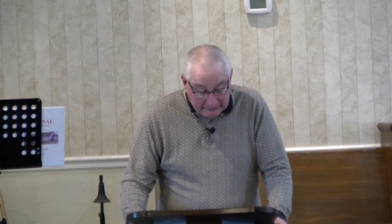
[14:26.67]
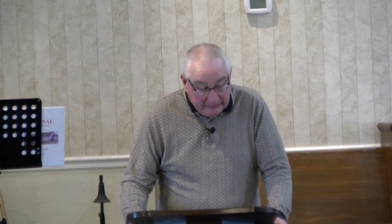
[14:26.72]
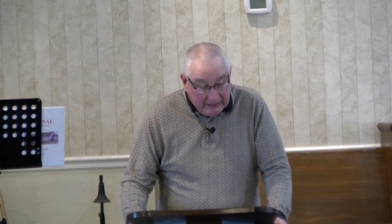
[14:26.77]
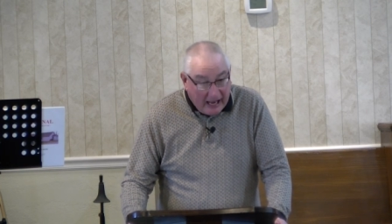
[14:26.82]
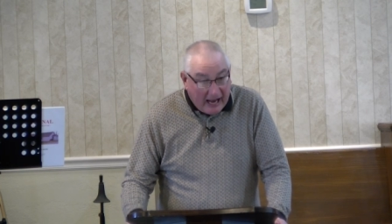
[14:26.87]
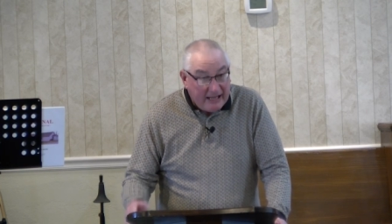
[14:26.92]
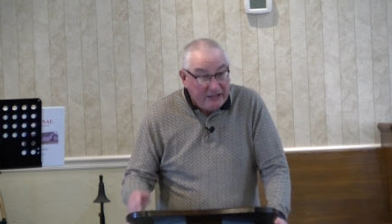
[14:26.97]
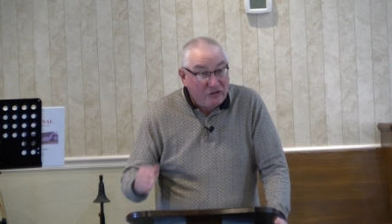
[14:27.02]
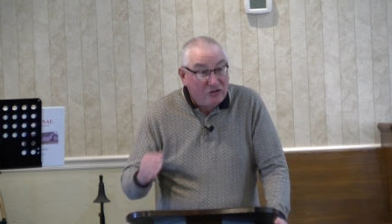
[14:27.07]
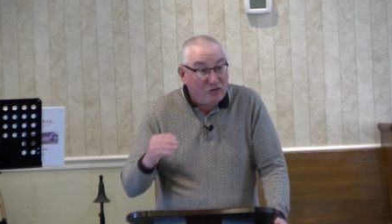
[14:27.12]

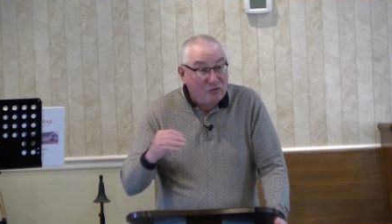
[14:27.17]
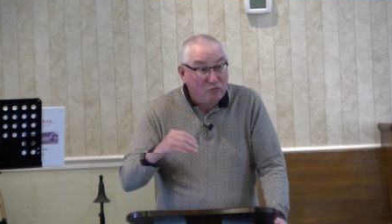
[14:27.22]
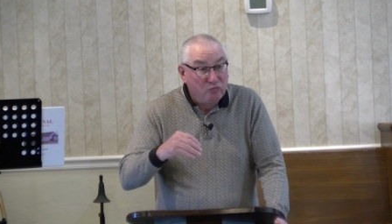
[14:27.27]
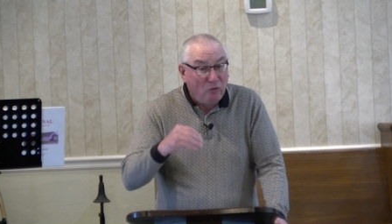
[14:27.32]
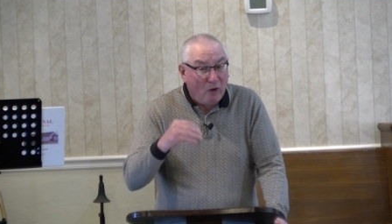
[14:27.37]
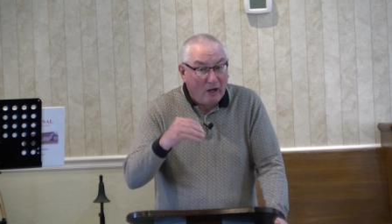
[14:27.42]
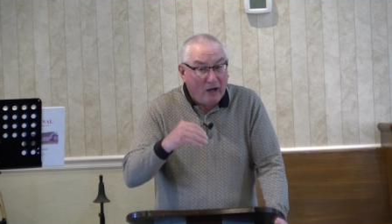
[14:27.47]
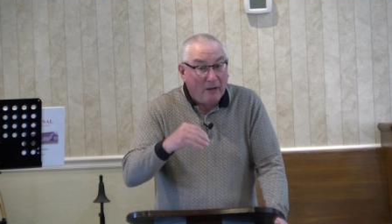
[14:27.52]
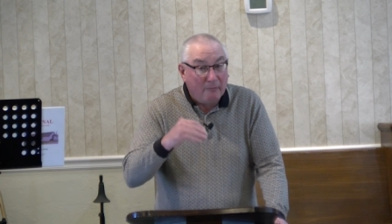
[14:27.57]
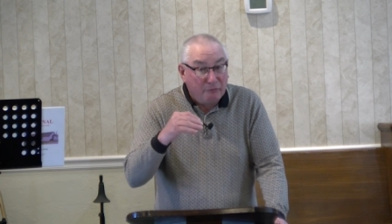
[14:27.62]
that's
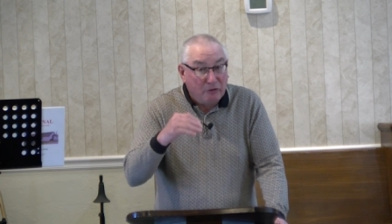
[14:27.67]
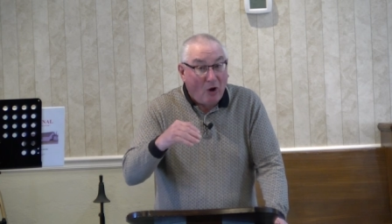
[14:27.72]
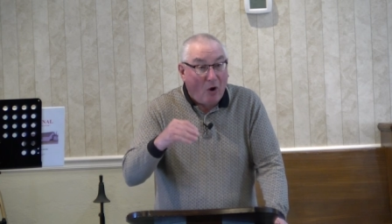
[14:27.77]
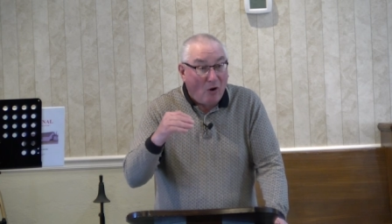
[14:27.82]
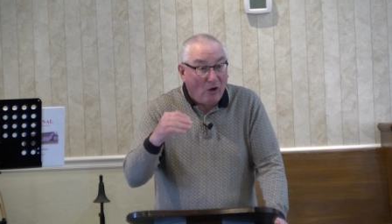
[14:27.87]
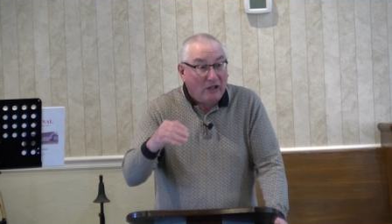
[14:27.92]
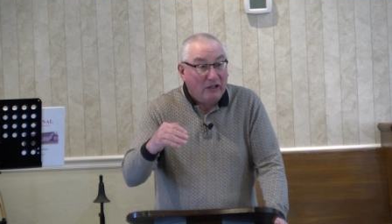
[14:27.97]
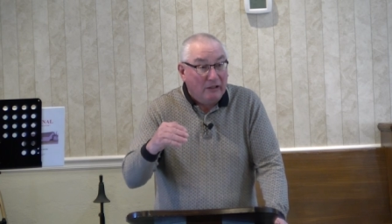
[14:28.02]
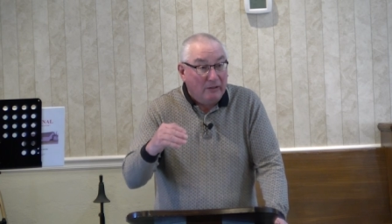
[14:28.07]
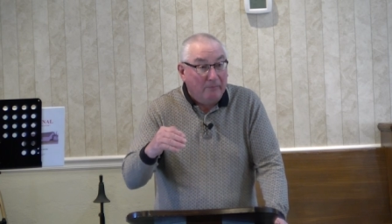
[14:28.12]
what I'm
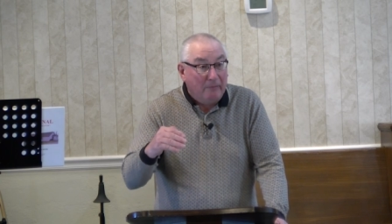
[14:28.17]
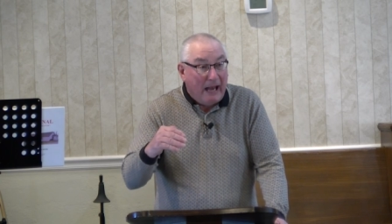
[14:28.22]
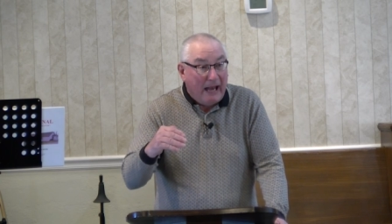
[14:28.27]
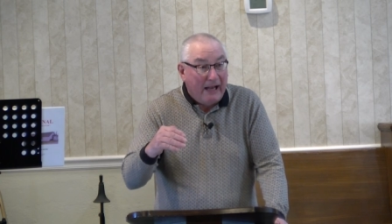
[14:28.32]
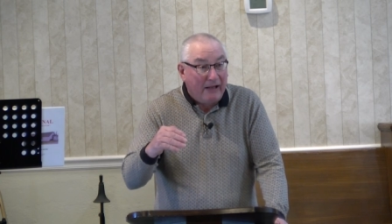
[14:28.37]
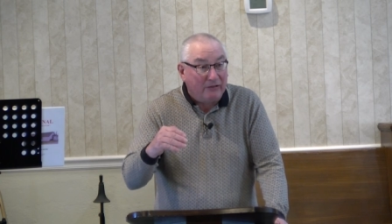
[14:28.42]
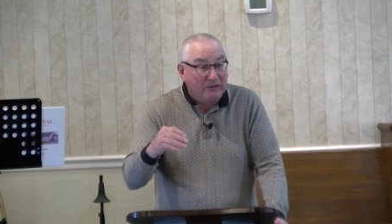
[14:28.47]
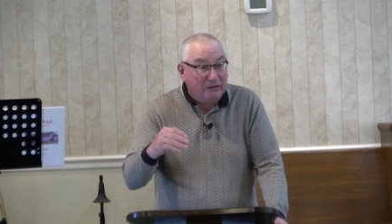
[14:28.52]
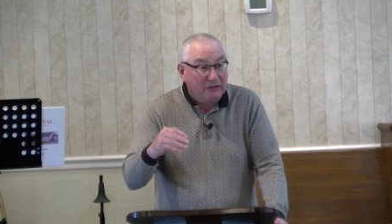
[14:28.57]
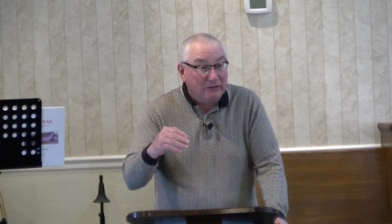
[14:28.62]
talking
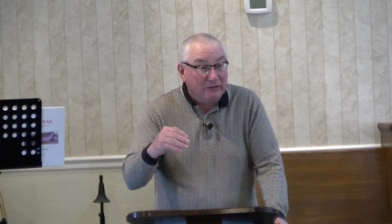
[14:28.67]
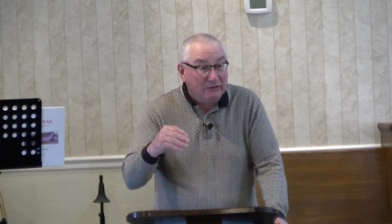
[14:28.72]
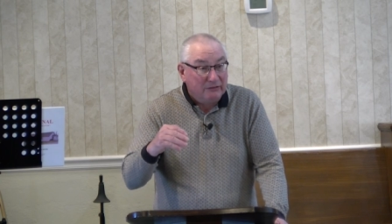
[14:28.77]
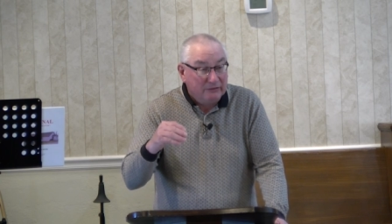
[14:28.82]
about